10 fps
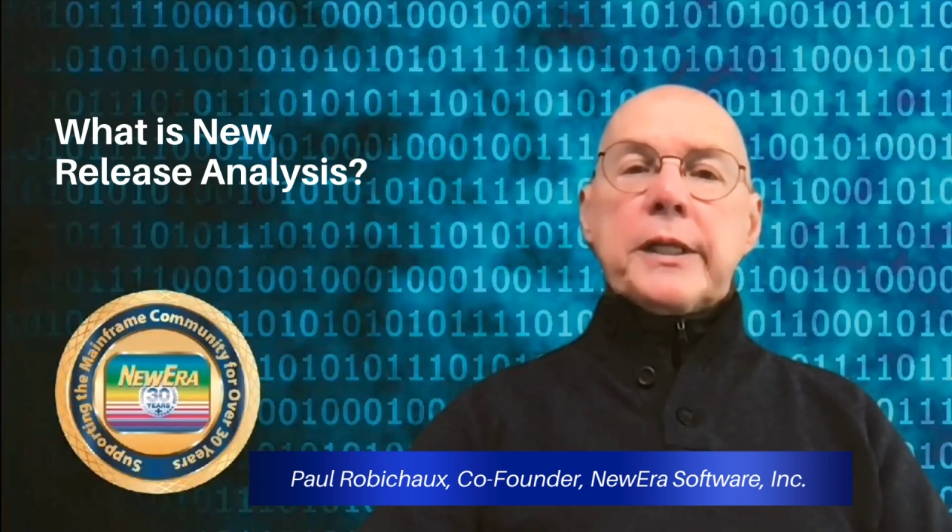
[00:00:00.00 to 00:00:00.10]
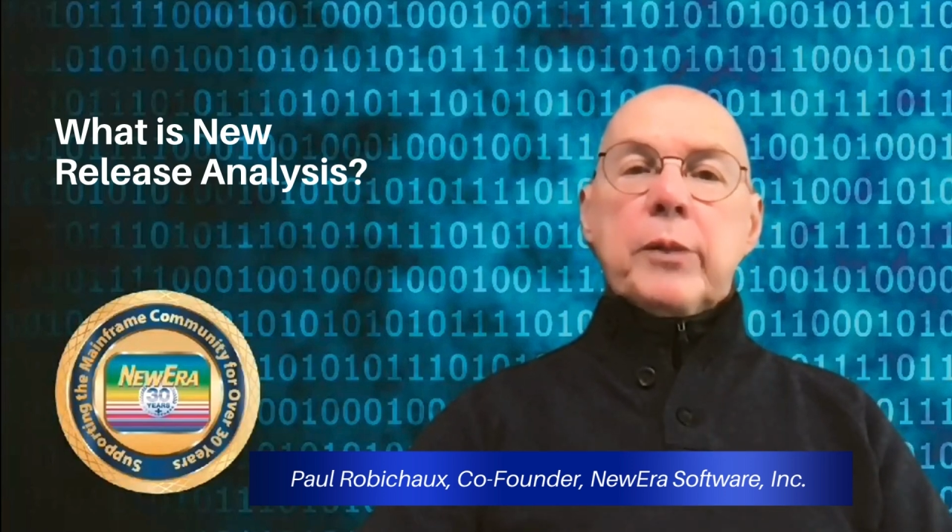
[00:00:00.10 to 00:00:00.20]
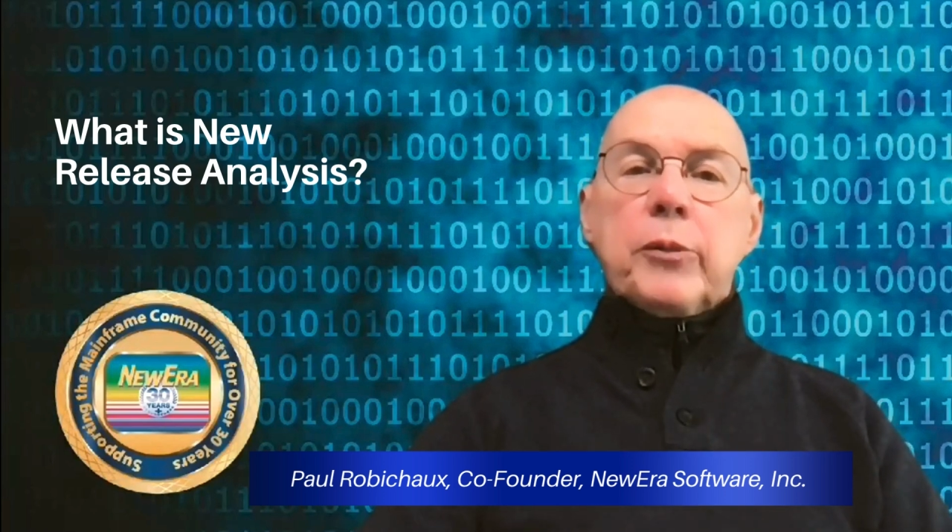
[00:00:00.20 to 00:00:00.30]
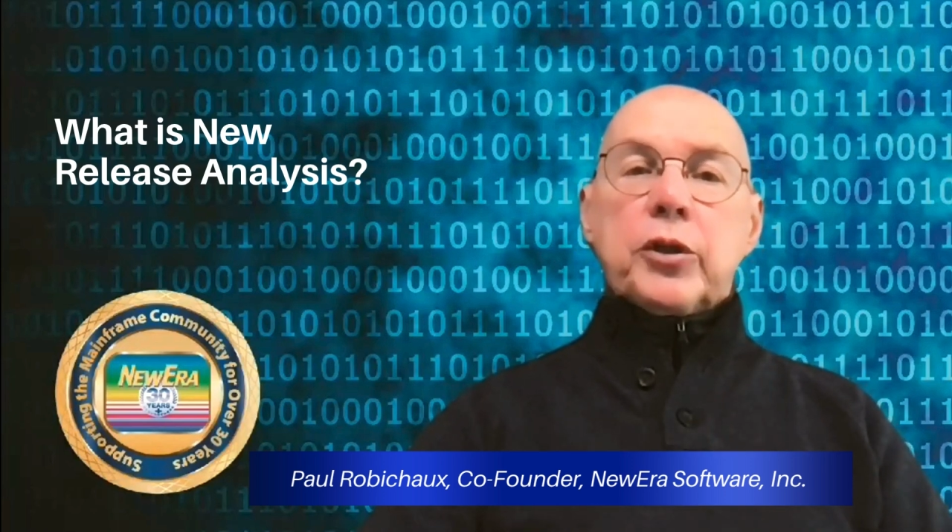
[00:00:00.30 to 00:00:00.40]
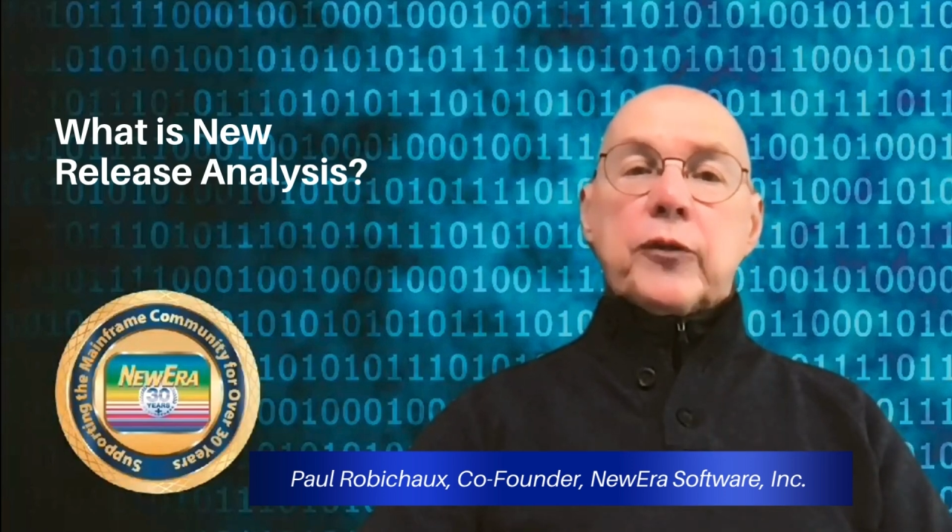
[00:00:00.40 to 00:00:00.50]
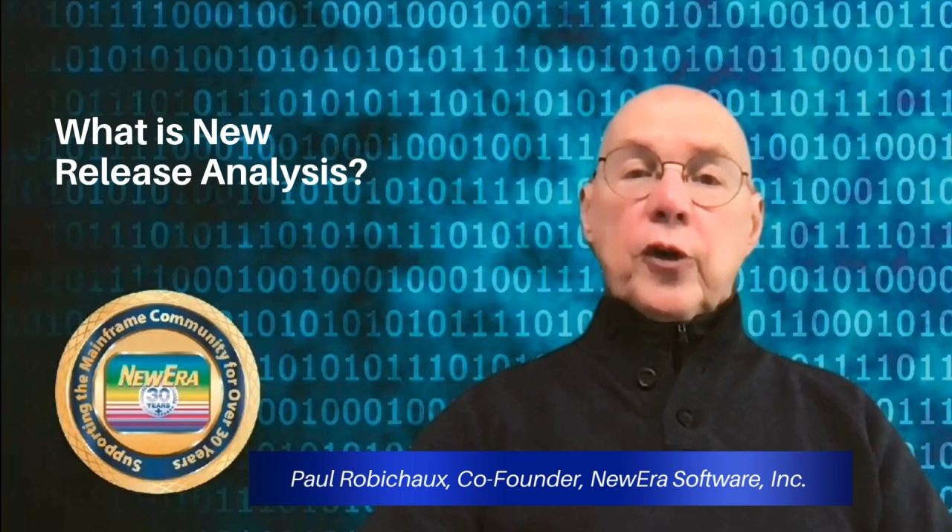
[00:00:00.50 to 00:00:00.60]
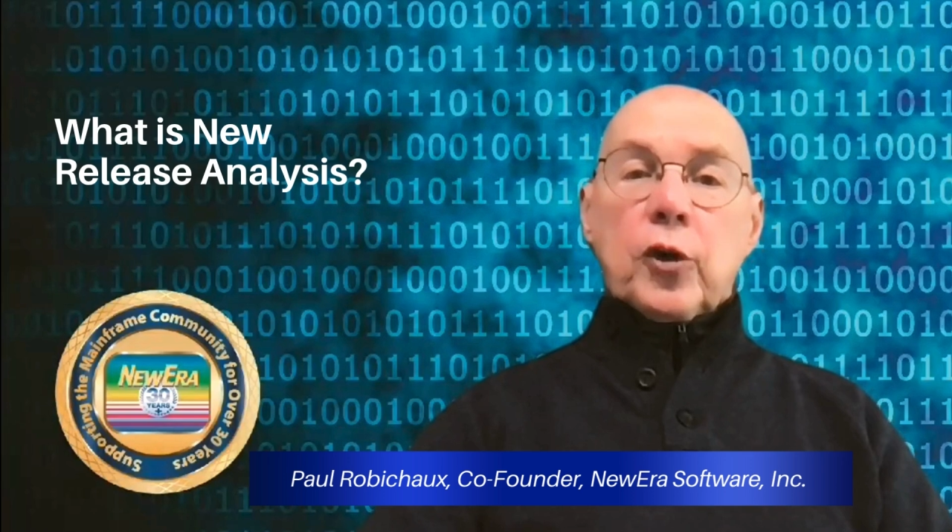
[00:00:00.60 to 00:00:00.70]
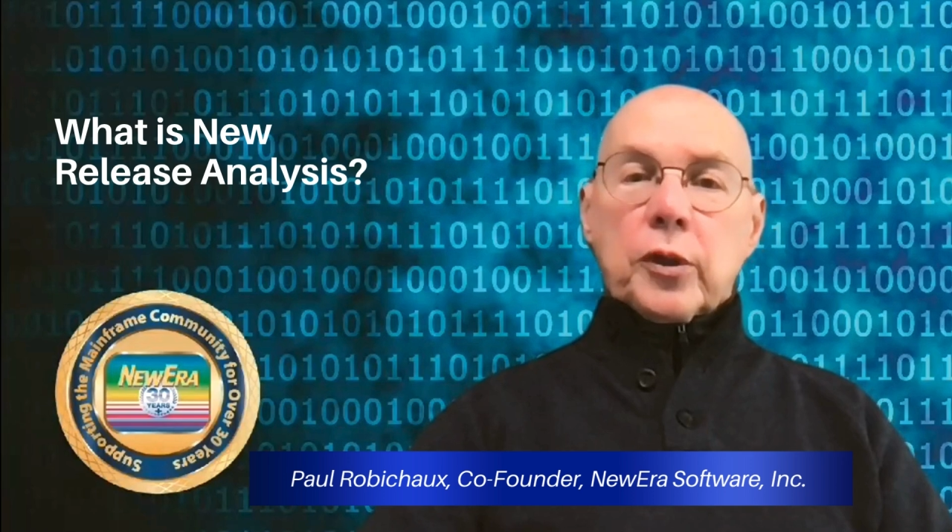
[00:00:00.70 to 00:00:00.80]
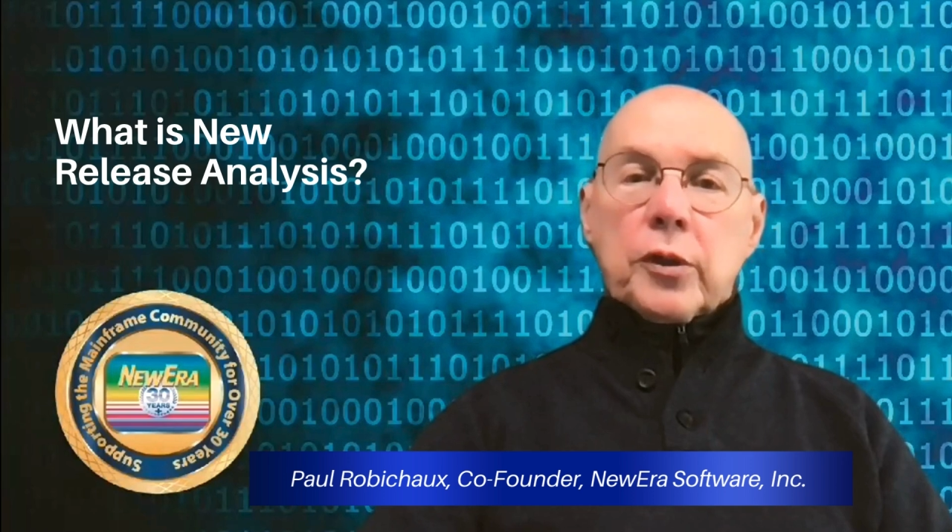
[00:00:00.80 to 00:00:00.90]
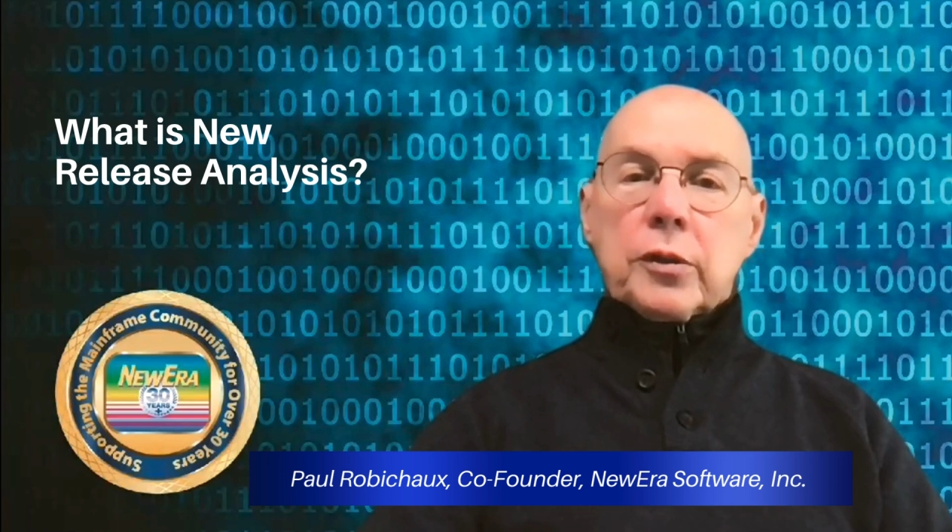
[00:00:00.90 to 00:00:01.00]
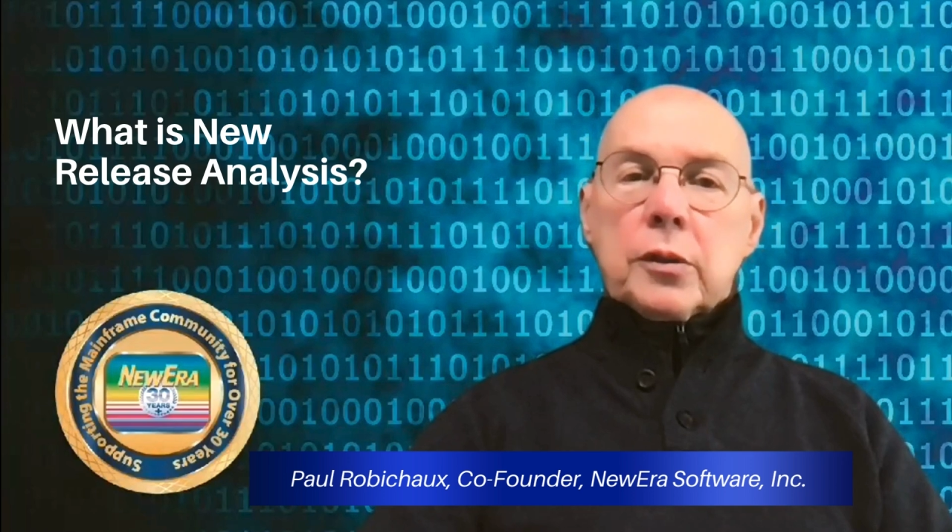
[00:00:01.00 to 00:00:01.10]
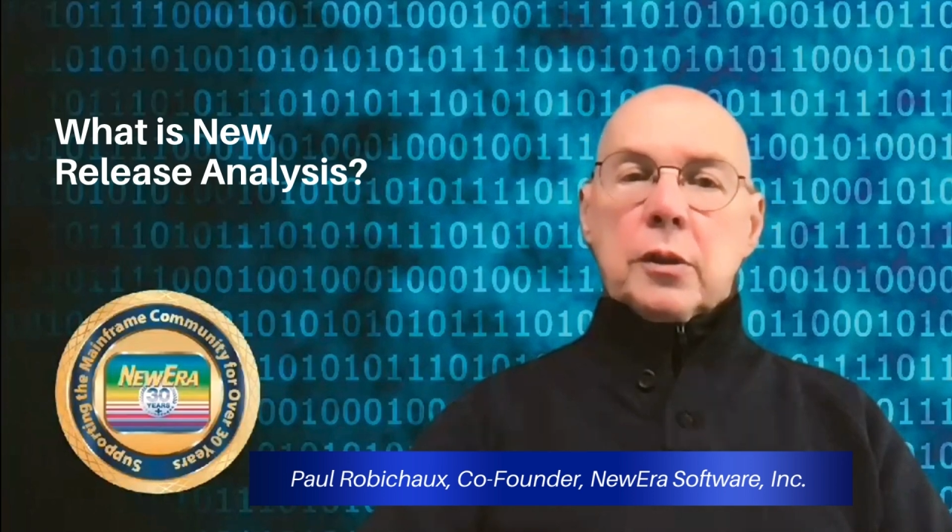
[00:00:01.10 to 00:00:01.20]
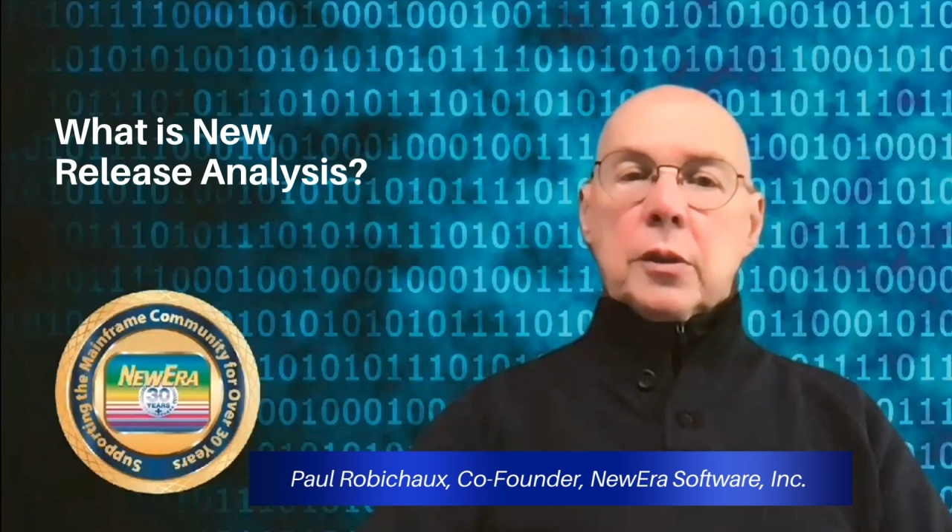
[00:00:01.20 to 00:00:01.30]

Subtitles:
Image Focus,